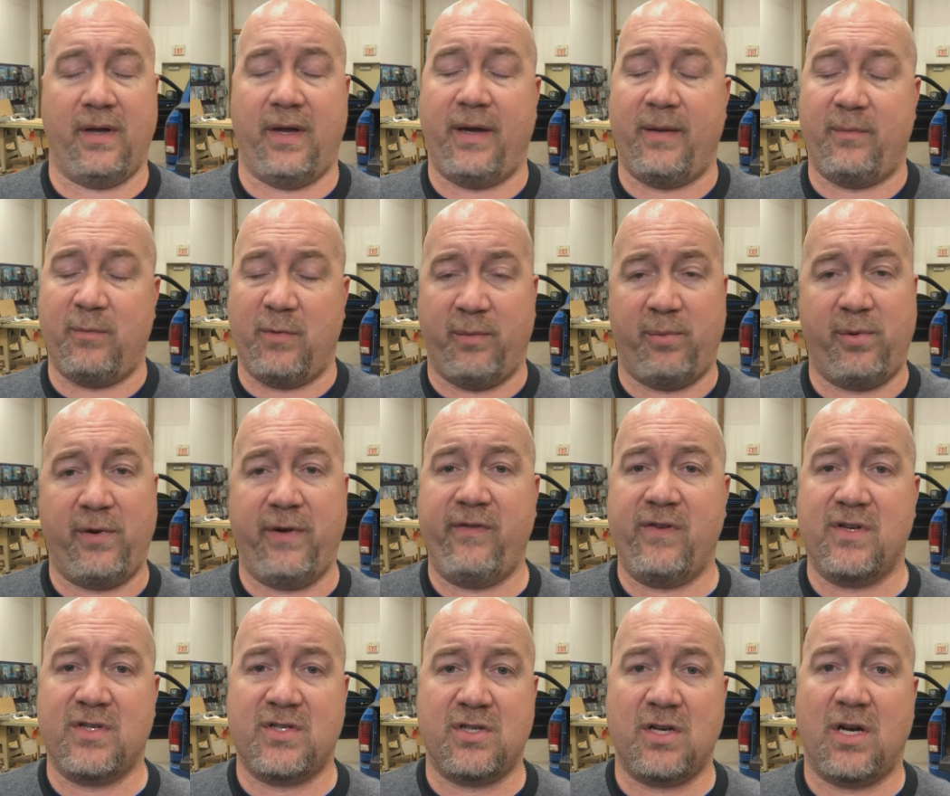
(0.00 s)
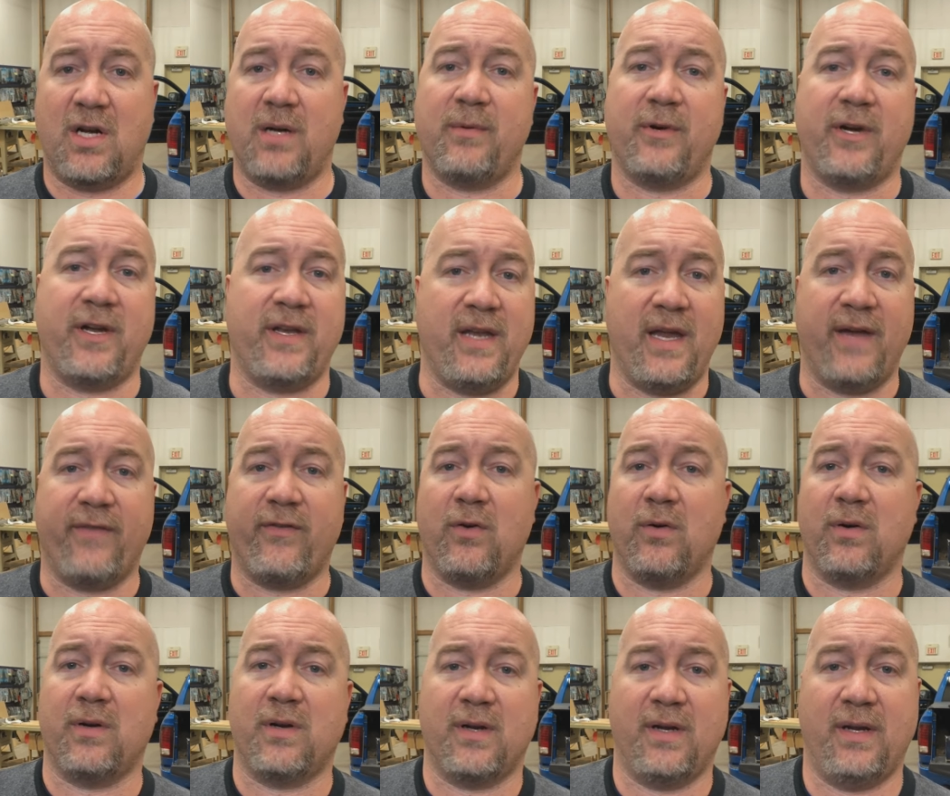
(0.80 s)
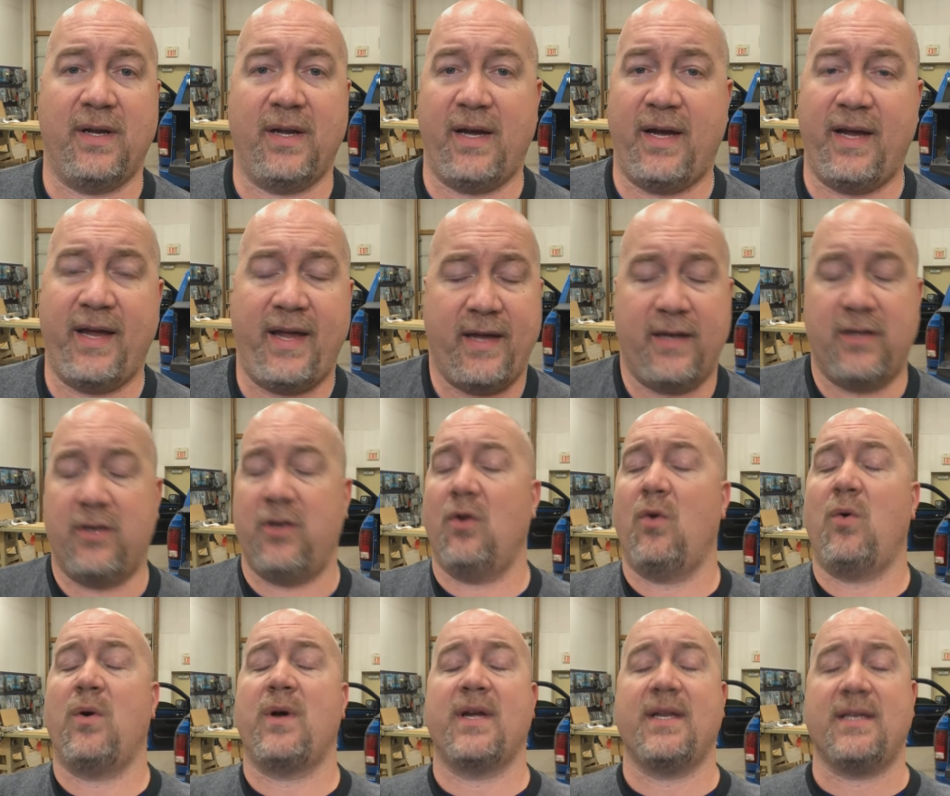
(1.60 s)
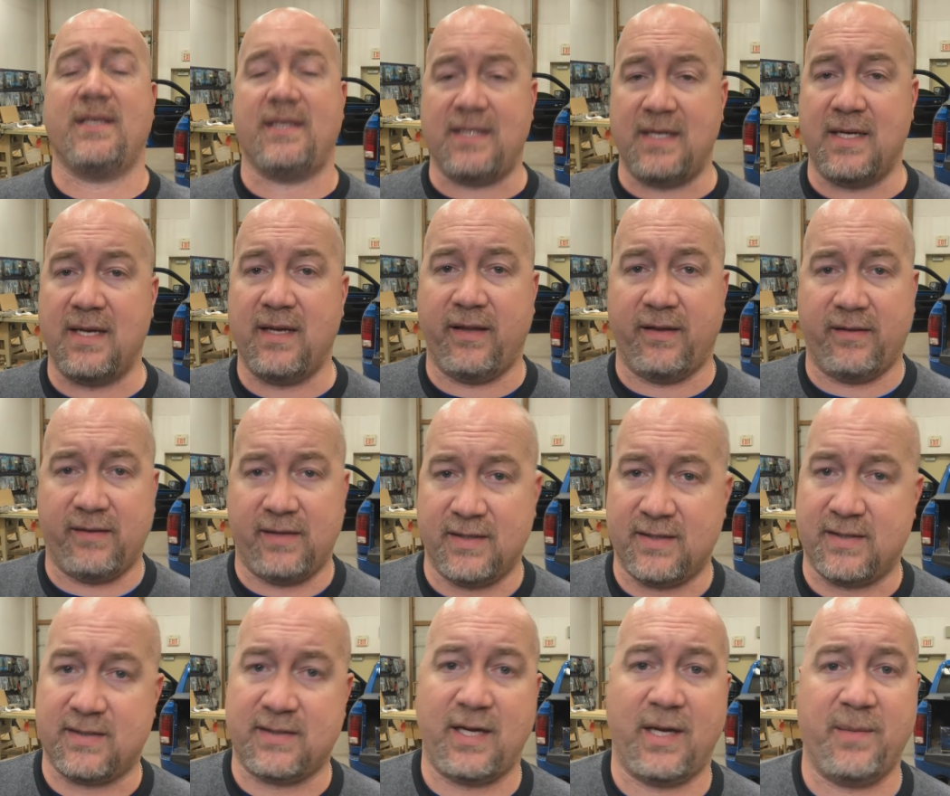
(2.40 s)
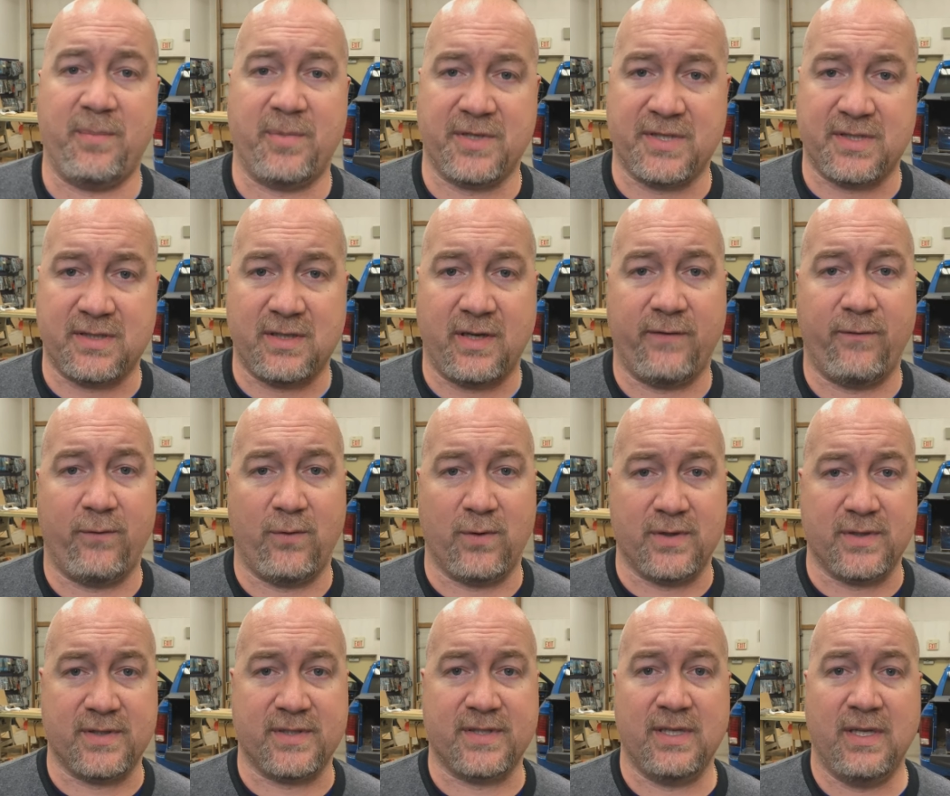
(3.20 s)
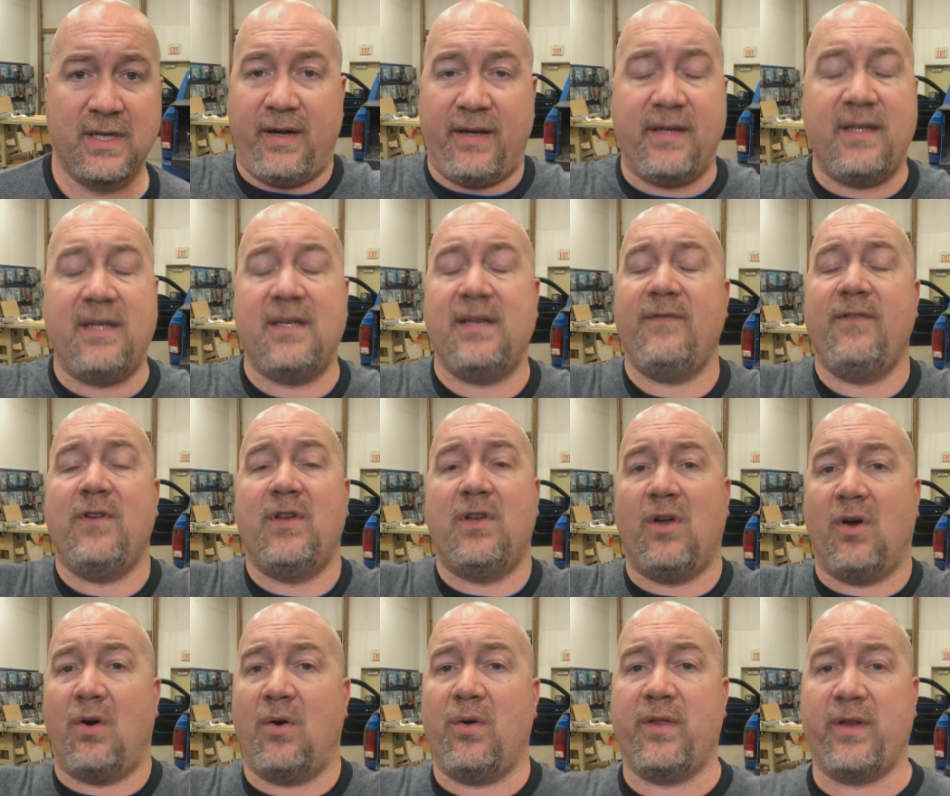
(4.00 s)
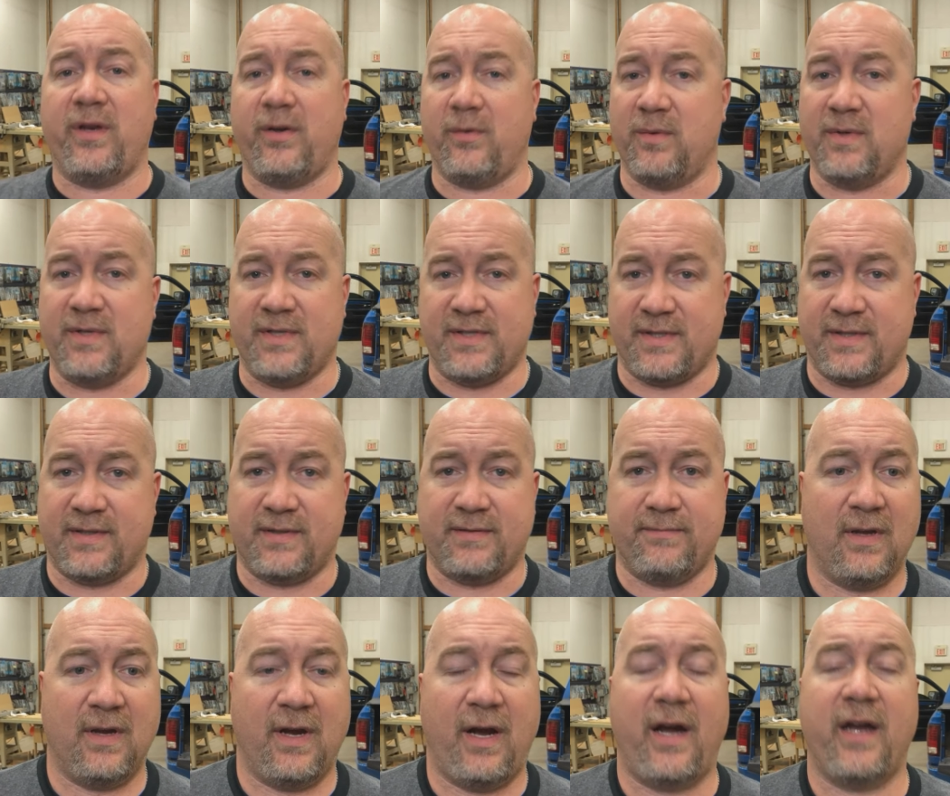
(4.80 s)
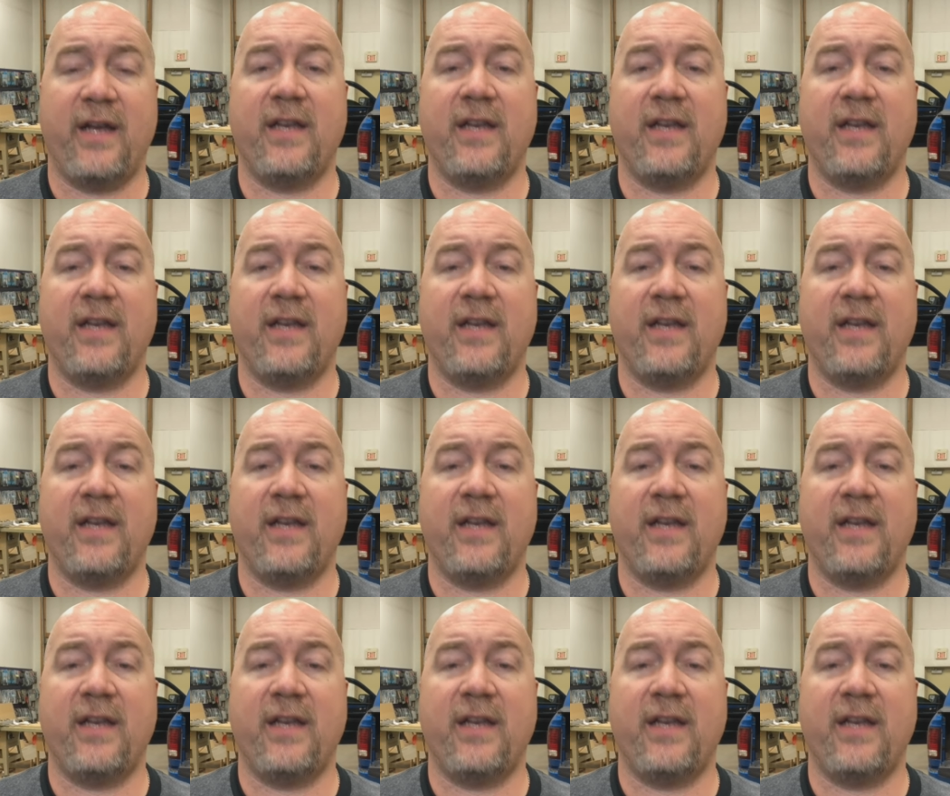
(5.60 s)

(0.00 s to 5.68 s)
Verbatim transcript: at my previous job, I never, I had no idea that this type of stuff was, I didn't even know that it was,